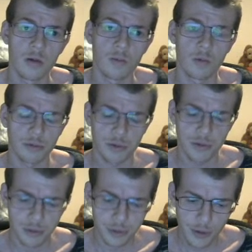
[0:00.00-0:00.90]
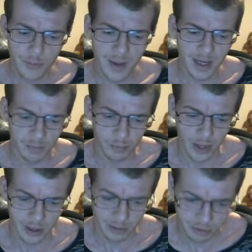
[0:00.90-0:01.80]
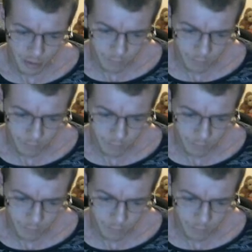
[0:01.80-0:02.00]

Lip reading: Well, too many players, don't